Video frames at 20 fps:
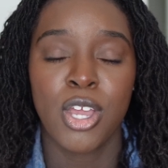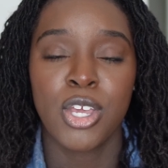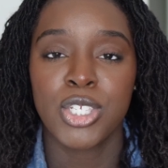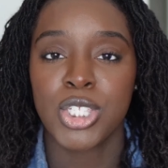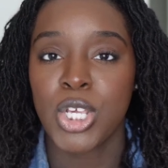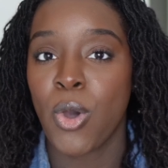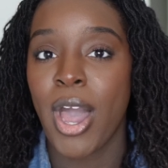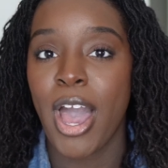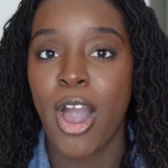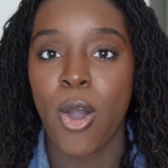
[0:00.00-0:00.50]

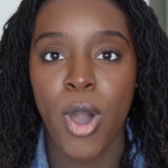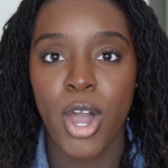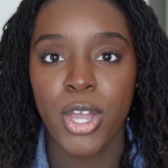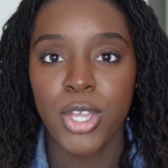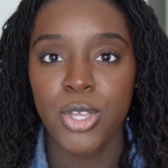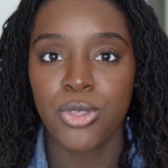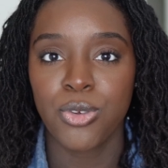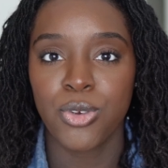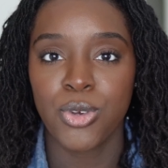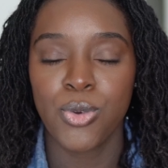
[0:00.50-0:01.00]
So I'll walk
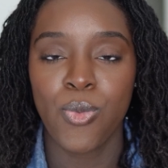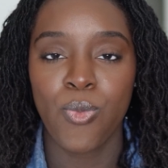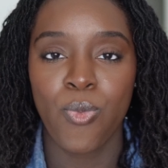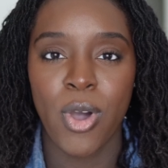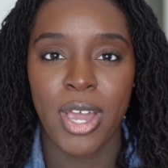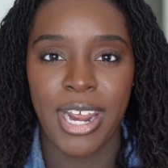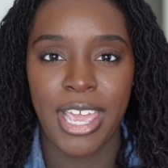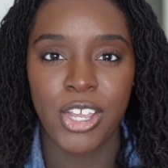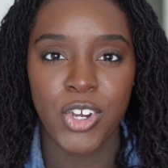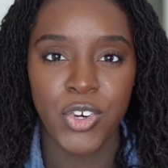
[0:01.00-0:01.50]
you through
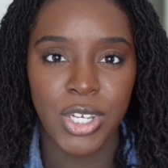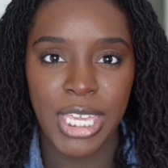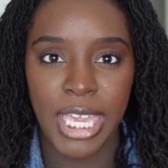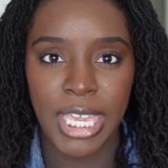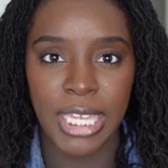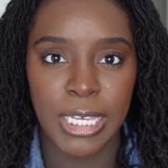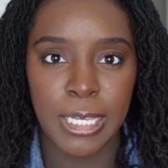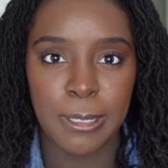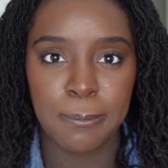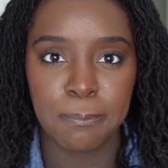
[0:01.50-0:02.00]
what I
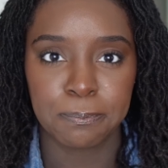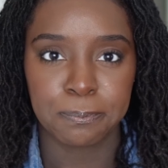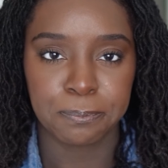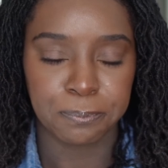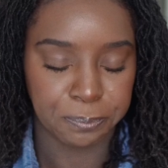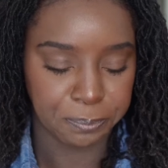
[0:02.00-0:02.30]
created.